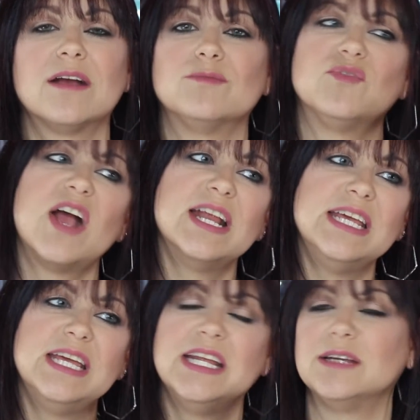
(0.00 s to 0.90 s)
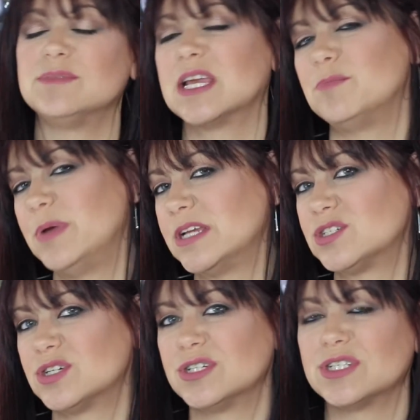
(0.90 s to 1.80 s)
I'm writing, I'm taking
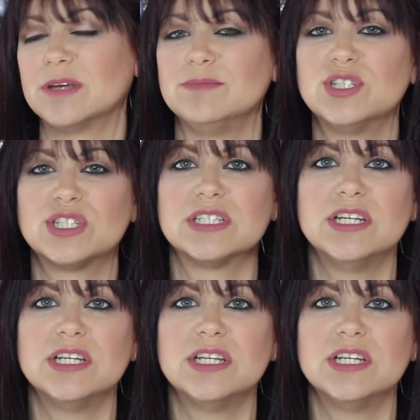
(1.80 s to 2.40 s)
pictures, I'm just,